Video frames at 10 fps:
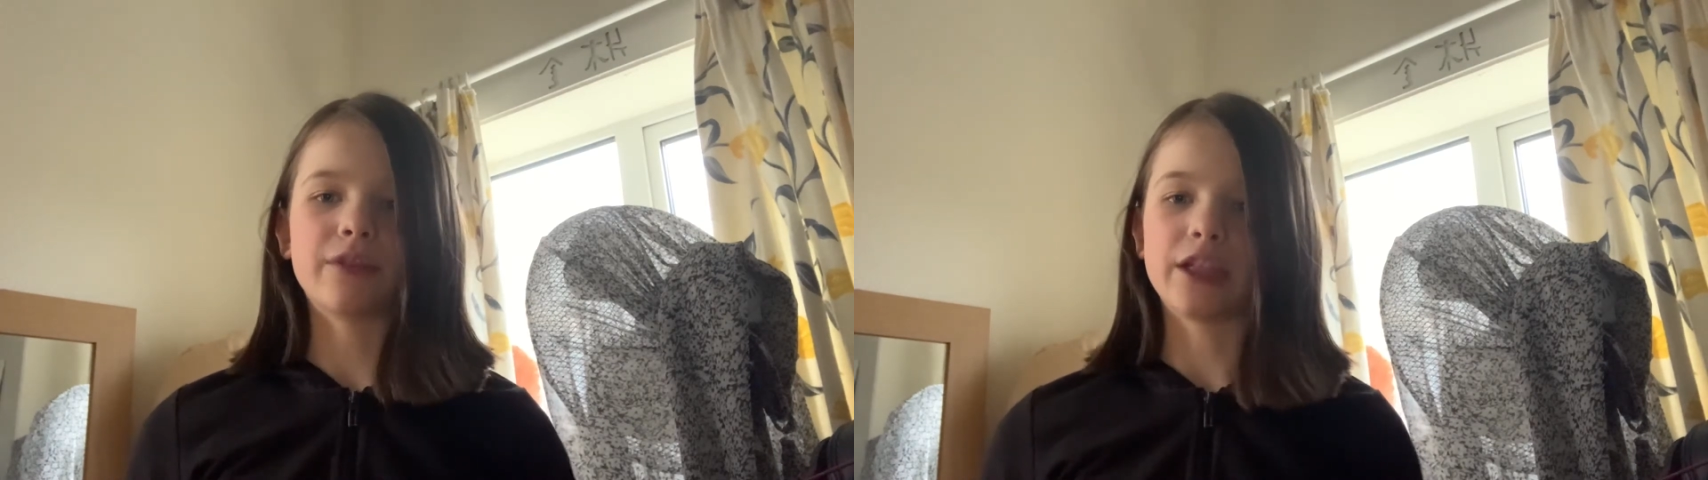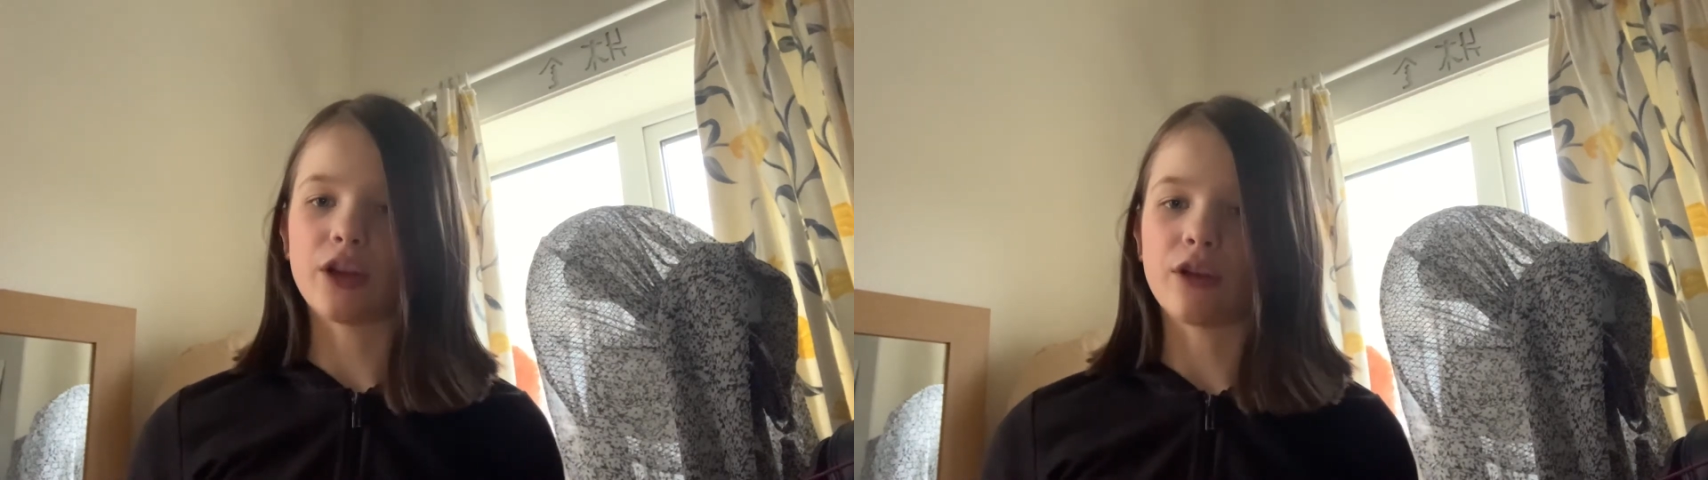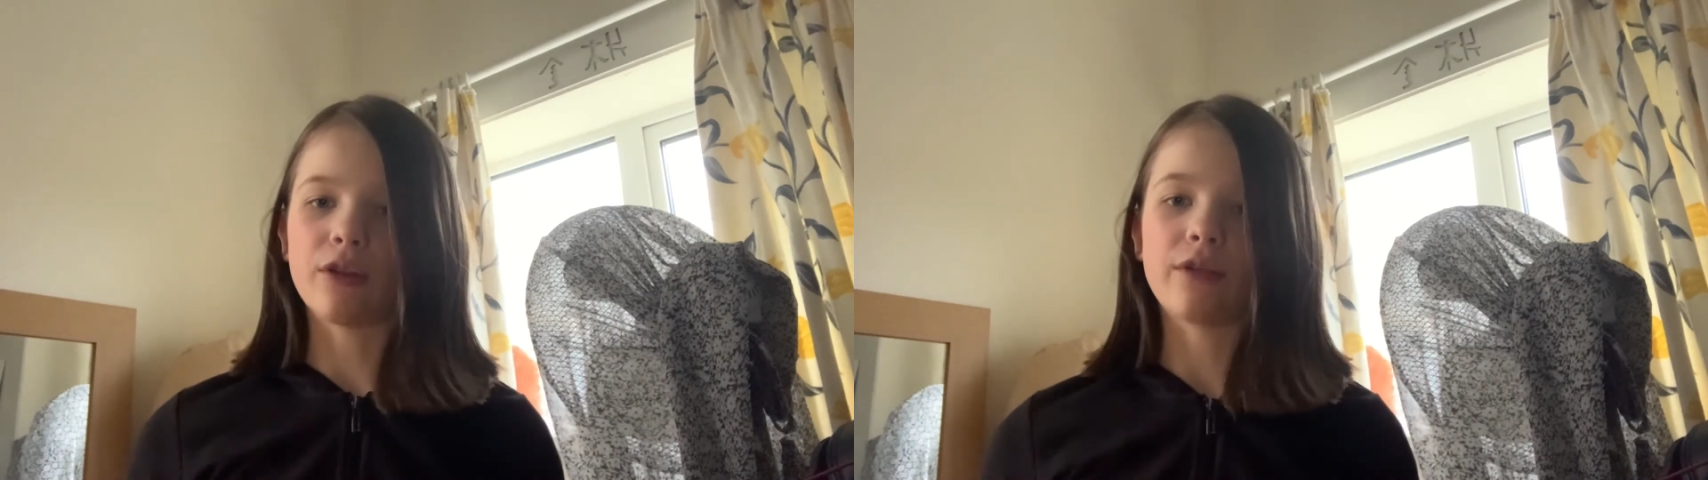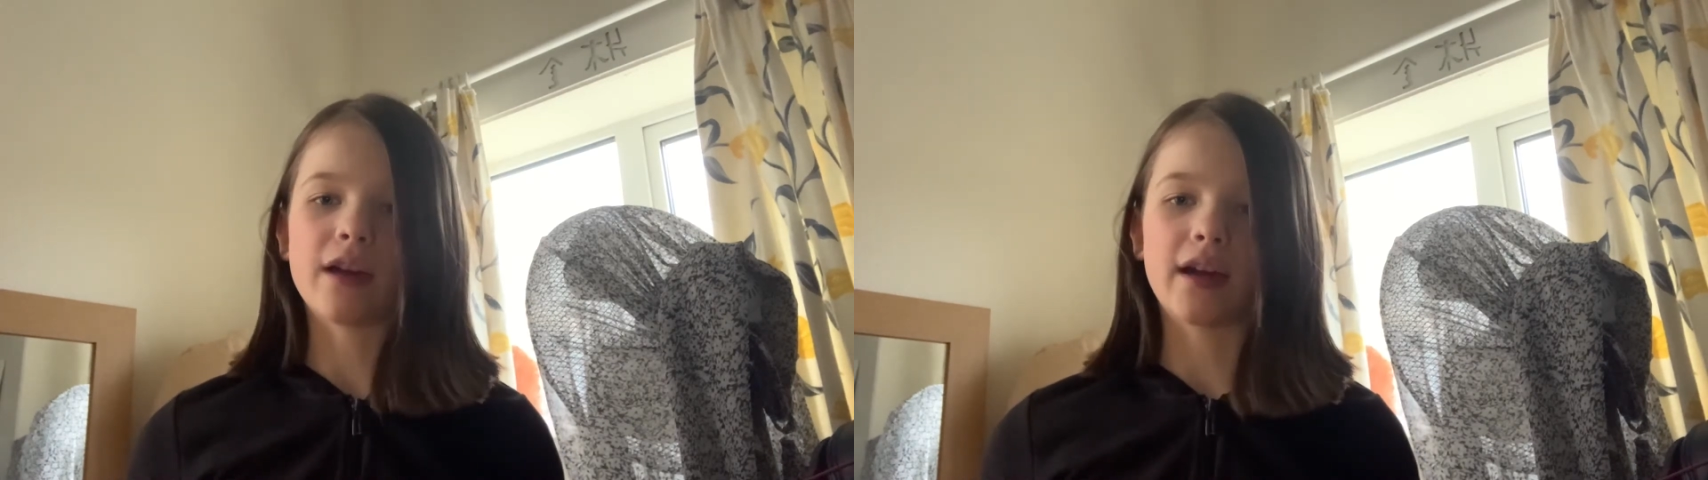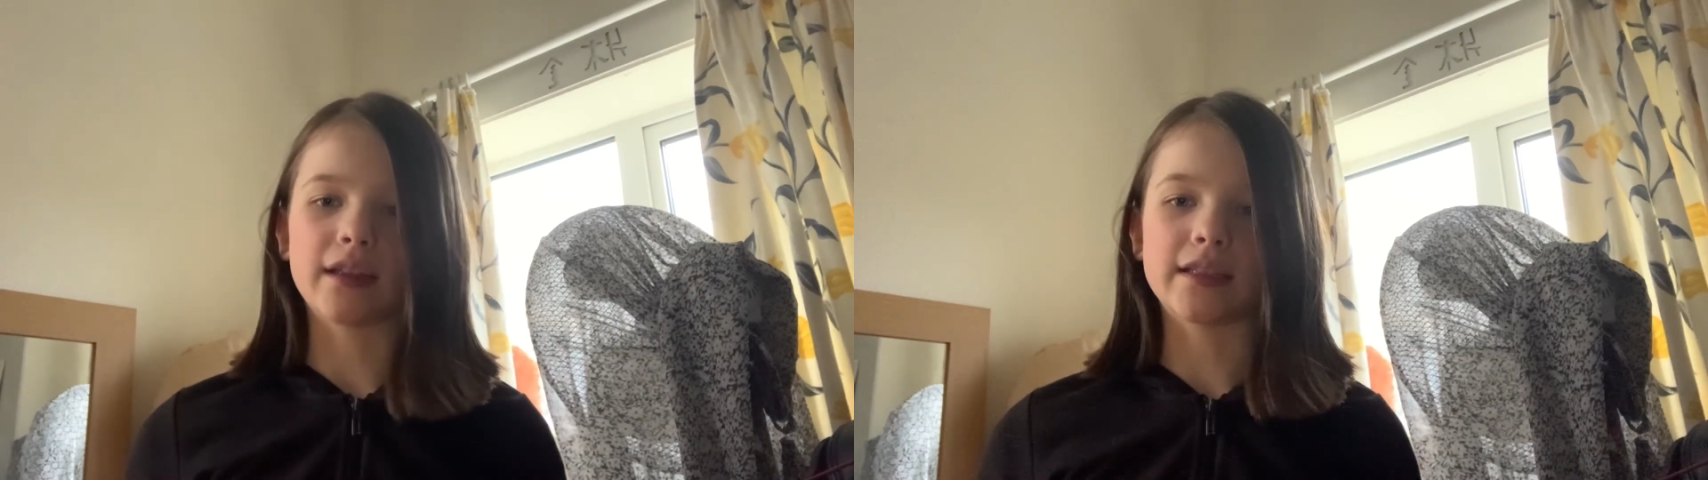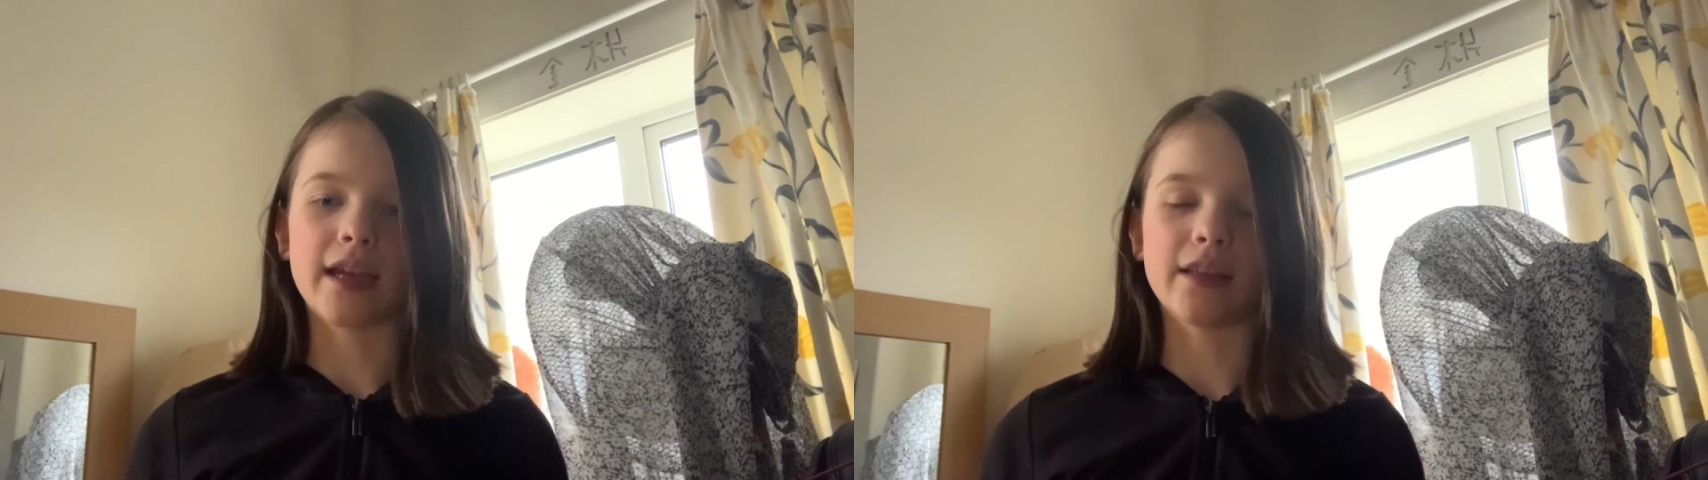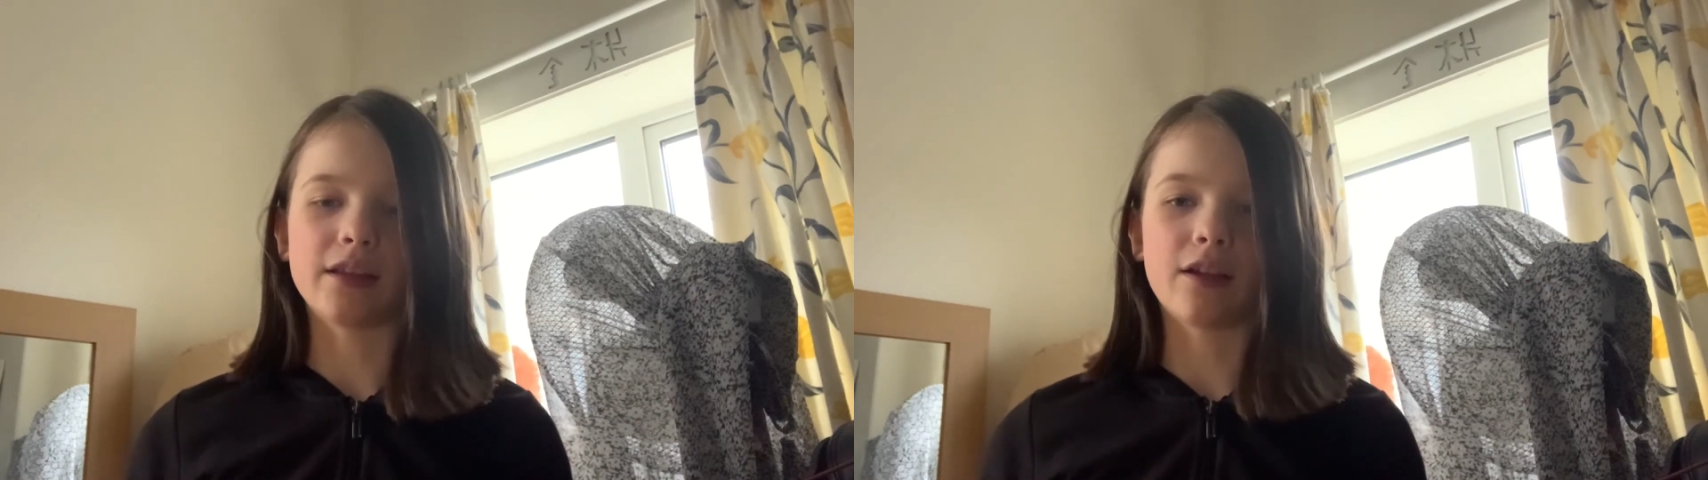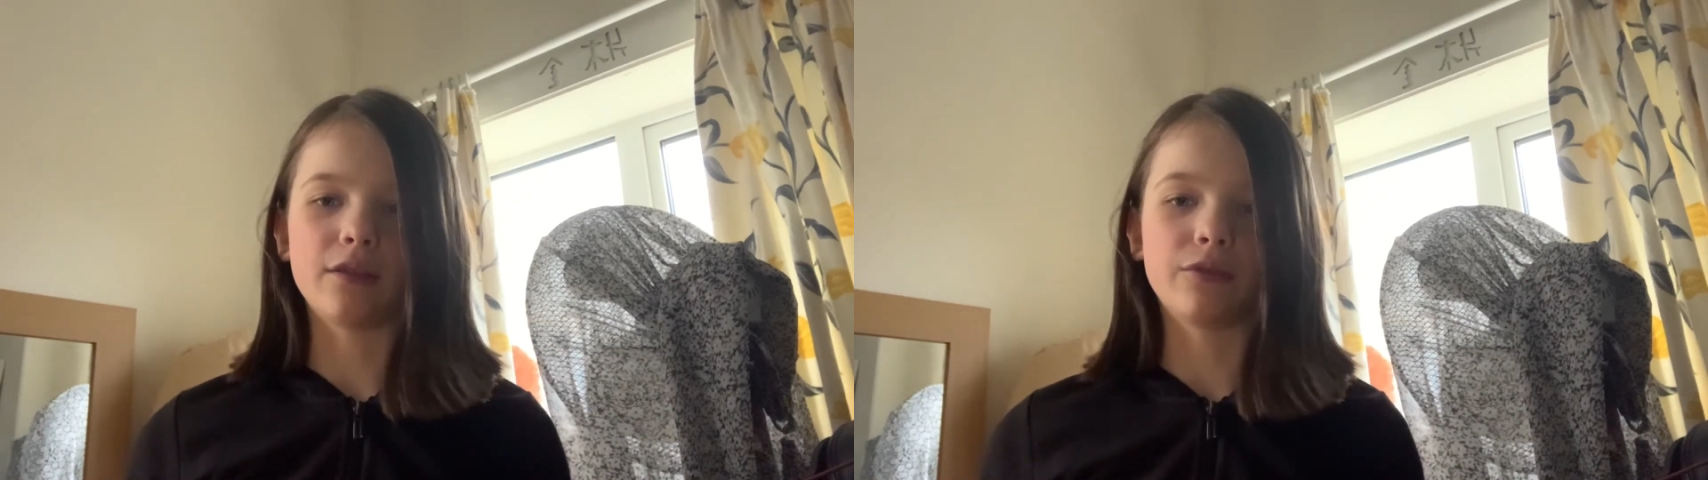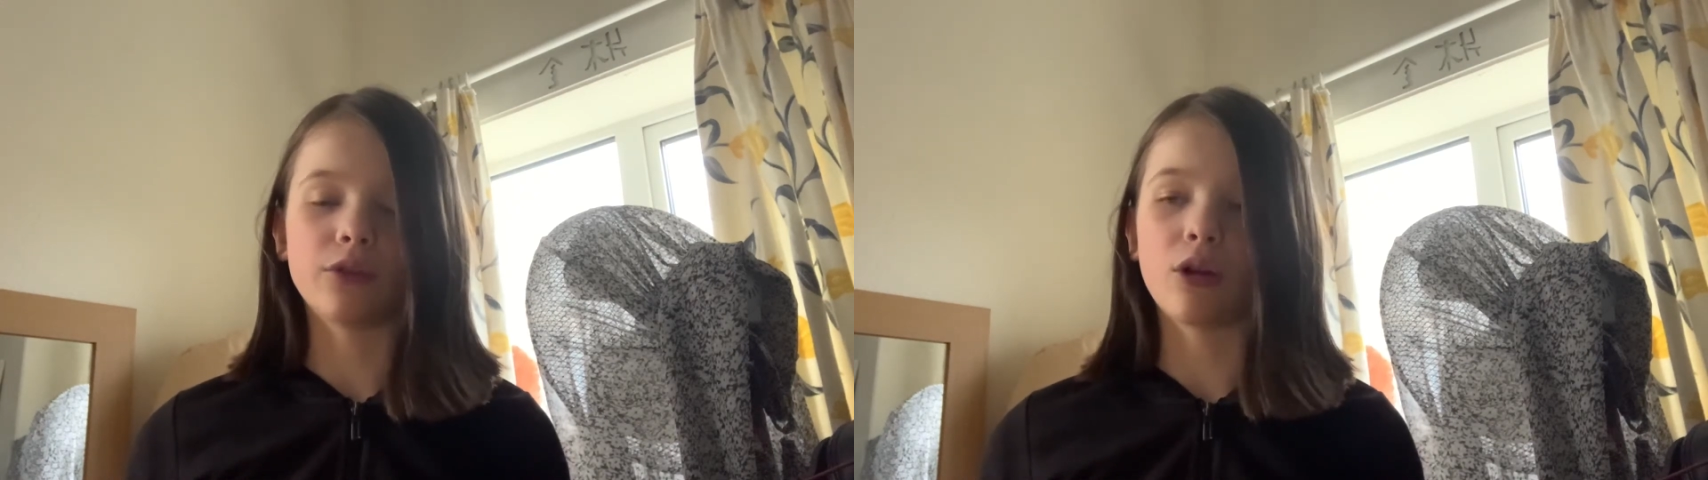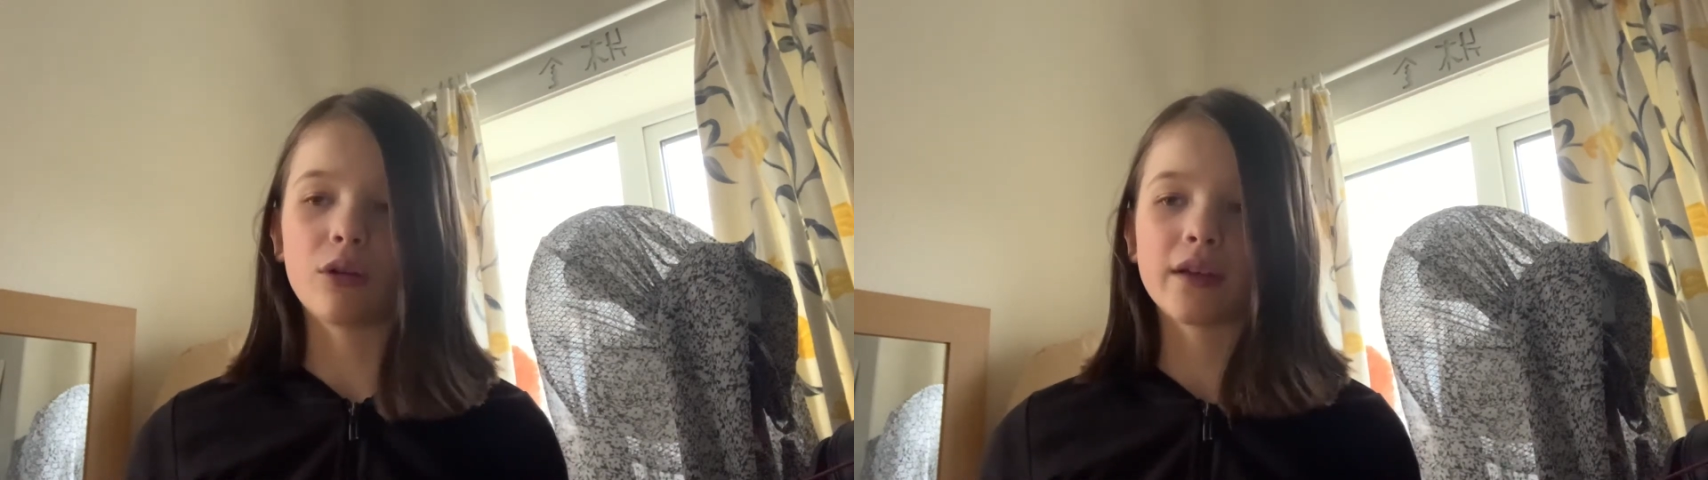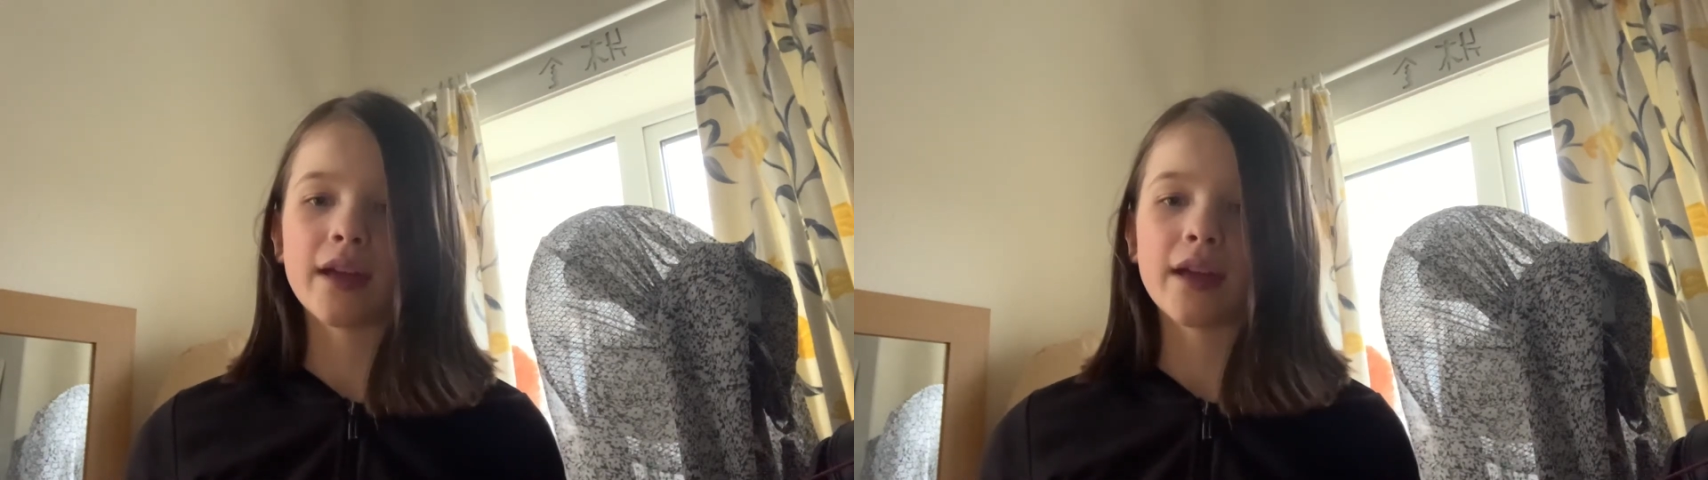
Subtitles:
video, day in the life vlog,